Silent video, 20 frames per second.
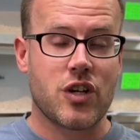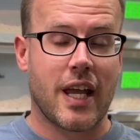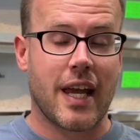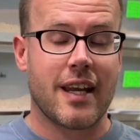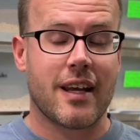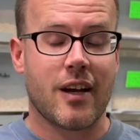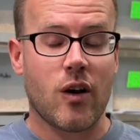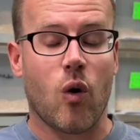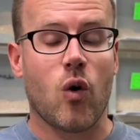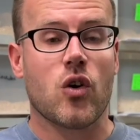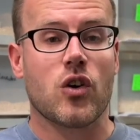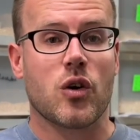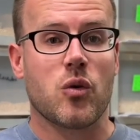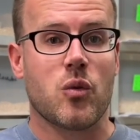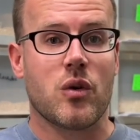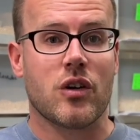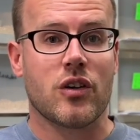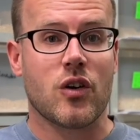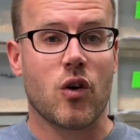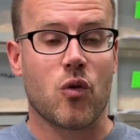Can I order
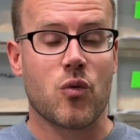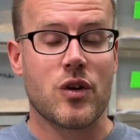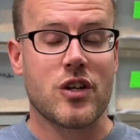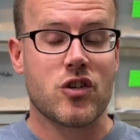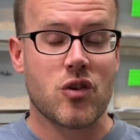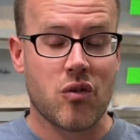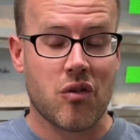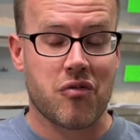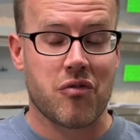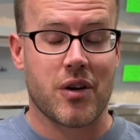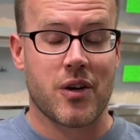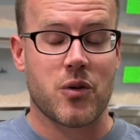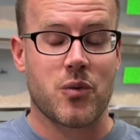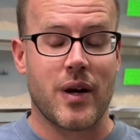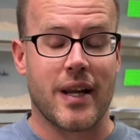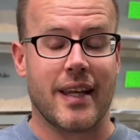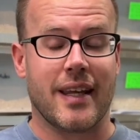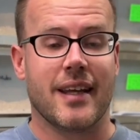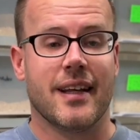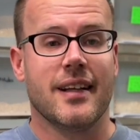one or reserve one
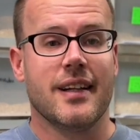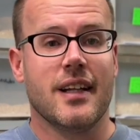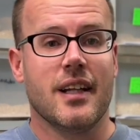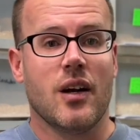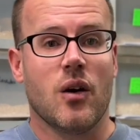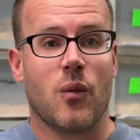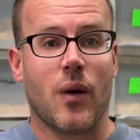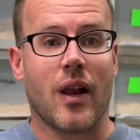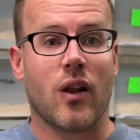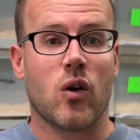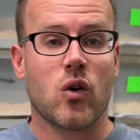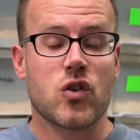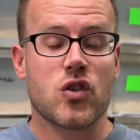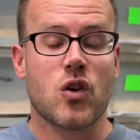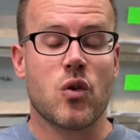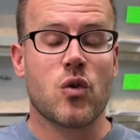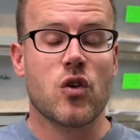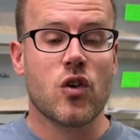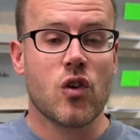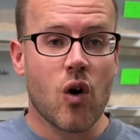already? Well,
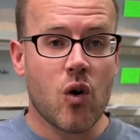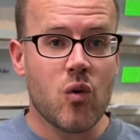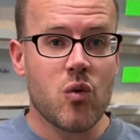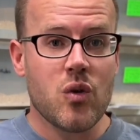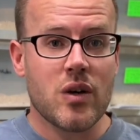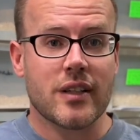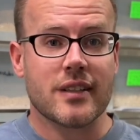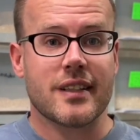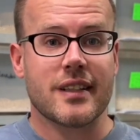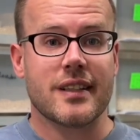also no,